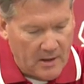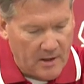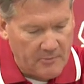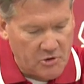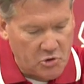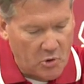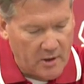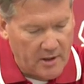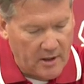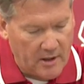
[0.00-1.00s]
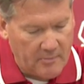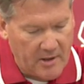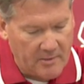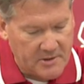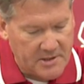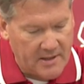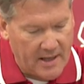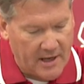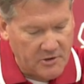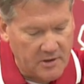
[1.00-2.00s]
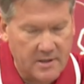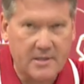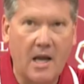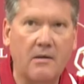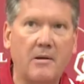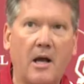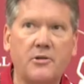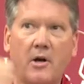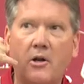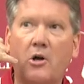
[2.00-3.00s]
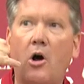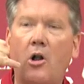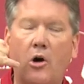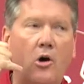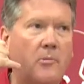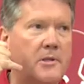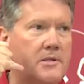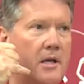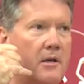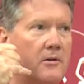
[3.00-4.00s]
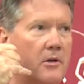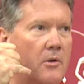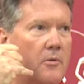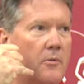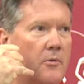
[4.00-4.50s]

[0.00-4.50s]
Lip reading: enjoy being able to see that actually in the stadium, not trying to call home and say, you know,